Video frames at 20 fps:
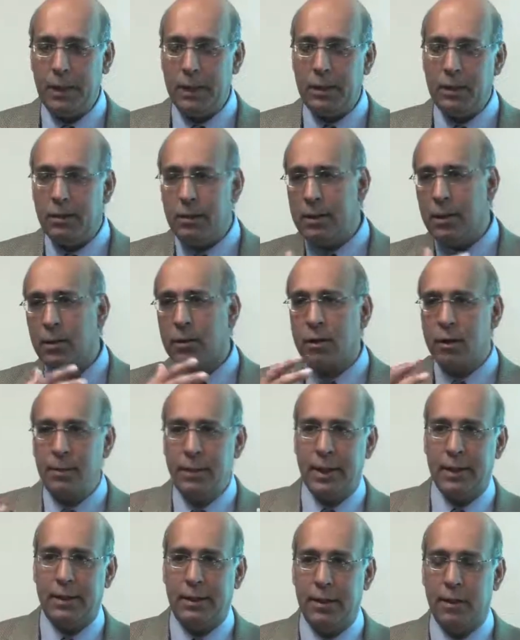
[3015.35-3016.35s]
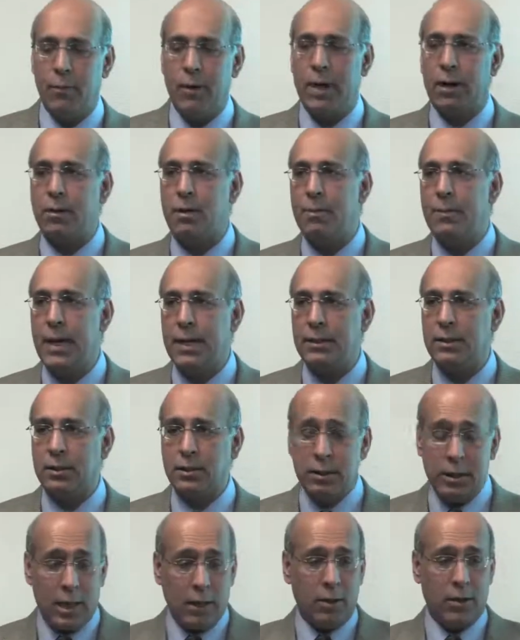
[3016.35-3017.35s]
There could be a theoretical
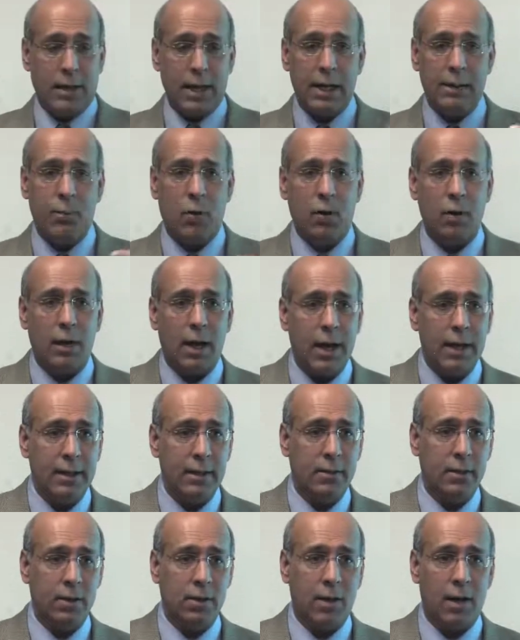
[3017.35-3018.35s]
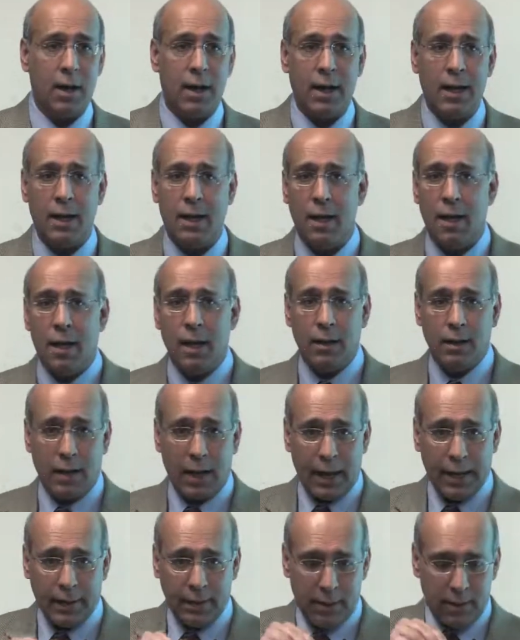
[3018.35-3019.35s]
basis. You know, you're getting more light into your eye.
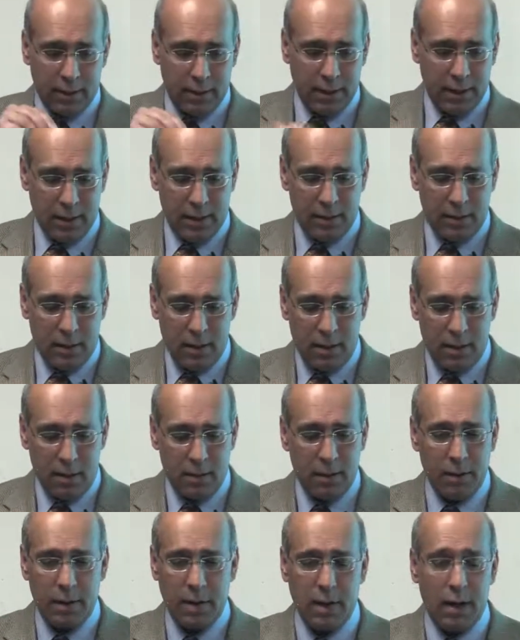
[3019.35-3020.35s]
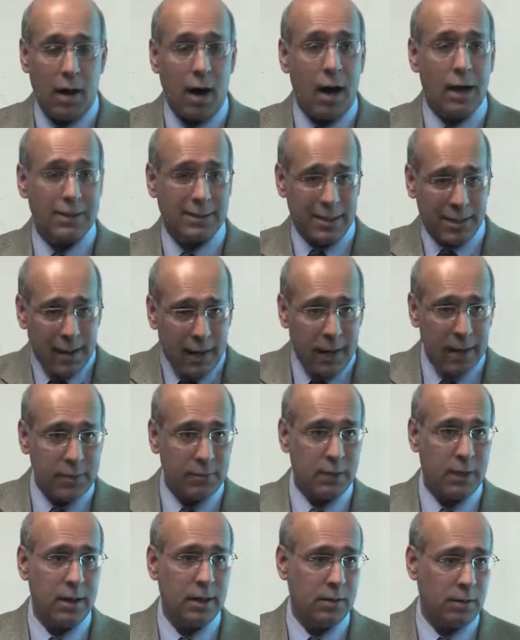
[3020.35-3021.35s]
Light can uh,
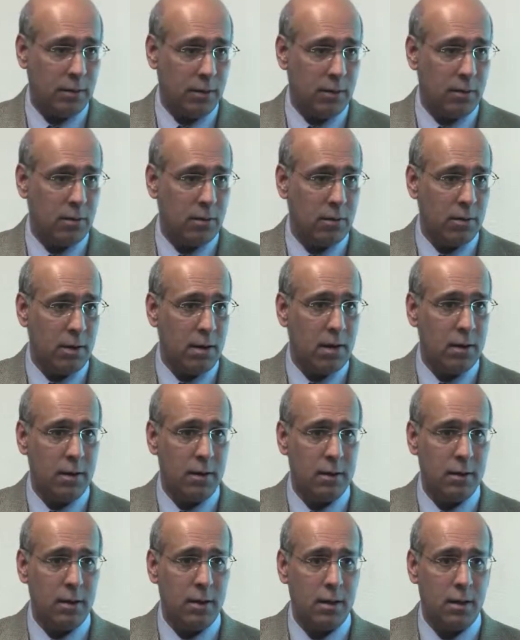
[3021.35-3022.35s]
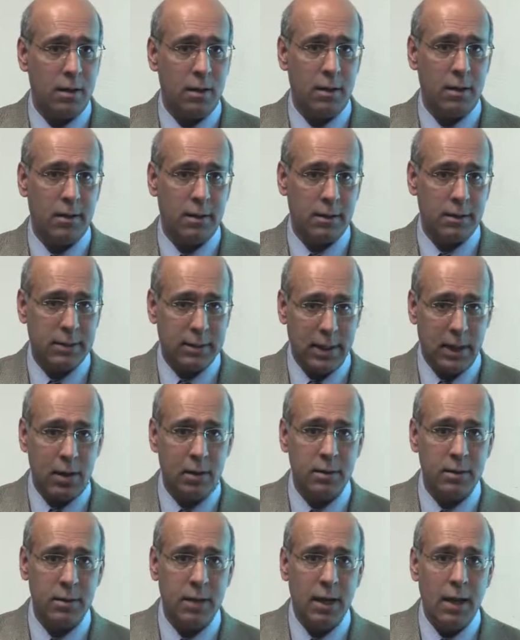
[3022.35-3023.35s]
oxidize, right? You know, uh, uh, the
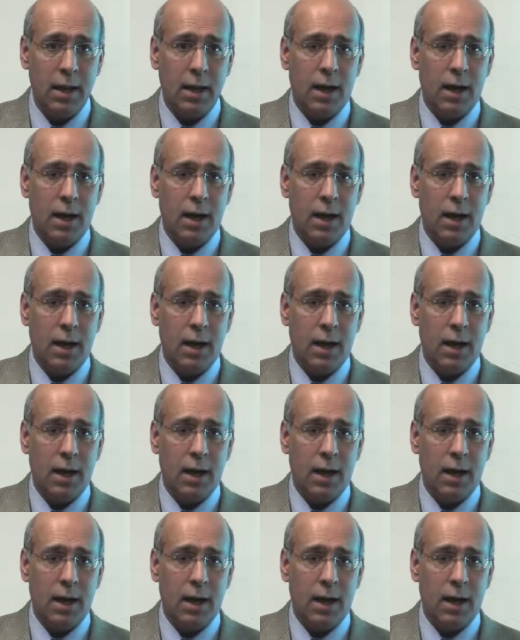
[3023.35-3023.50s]
cells.